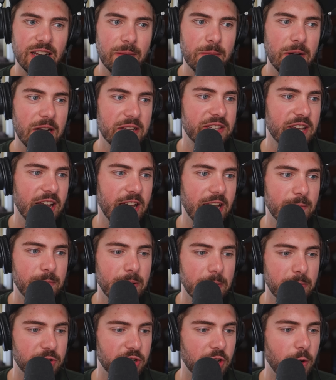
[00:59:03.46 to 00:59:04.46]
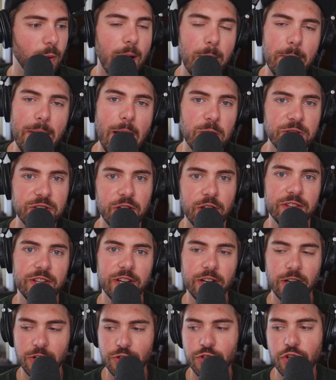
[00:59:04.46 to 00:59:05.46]
I'm not saying people should go out mouse
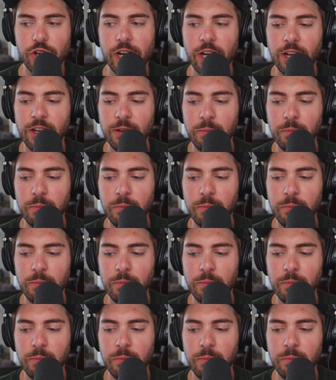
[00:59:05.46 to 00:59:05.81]
hunting on trail.